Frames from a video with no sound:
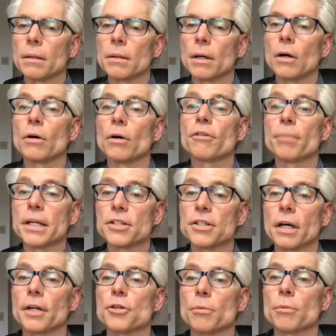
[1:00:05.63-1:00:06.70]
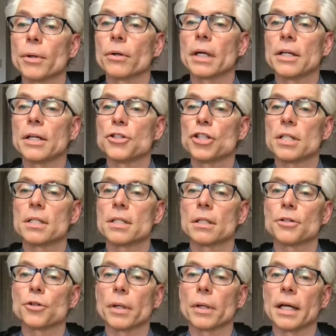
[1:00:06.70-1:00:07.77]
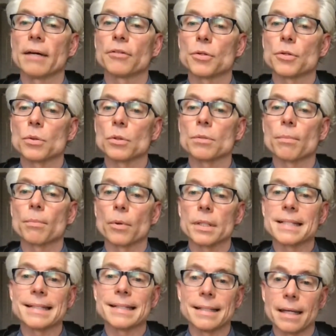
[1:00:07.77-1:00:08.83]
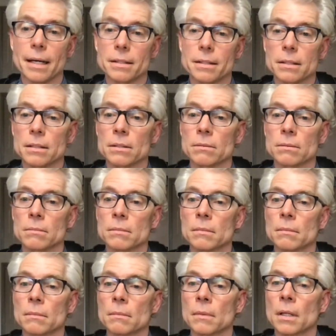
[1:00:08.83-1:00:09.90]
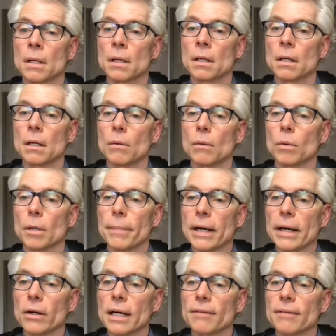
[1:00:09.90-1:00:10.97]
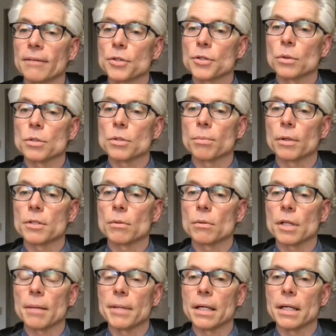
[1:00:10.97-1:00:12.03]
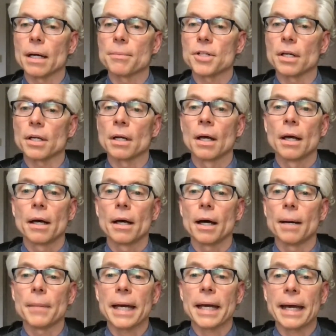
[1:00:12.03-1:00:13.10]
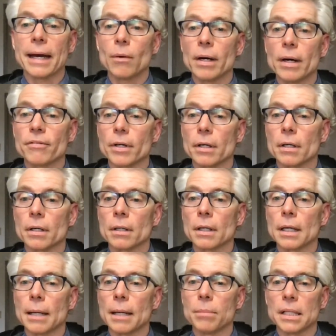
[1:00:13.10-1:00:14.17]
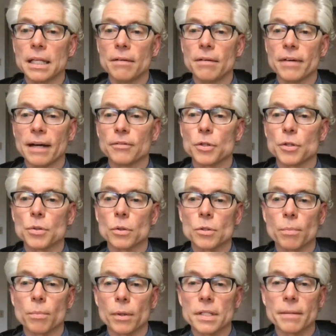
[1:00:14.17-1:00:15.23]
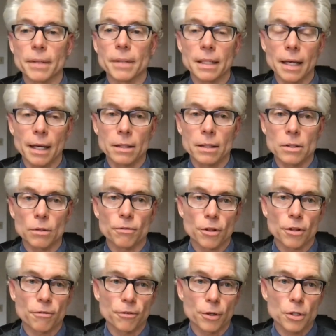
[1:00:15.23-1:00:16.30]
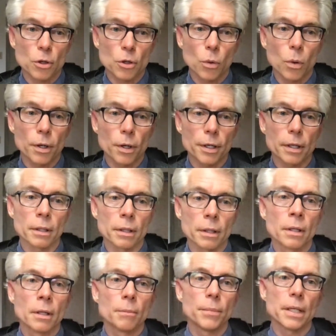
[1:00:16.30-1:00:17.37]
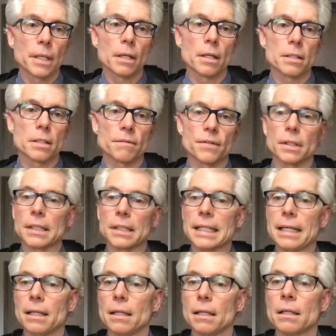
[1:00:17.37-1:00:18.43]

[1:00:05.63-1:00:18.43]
If my child is remote, can she still join after school sports? Yes. What about after school sports? Will they be an option? However, I believe after school sports have been canceled for the first quarter because of the league.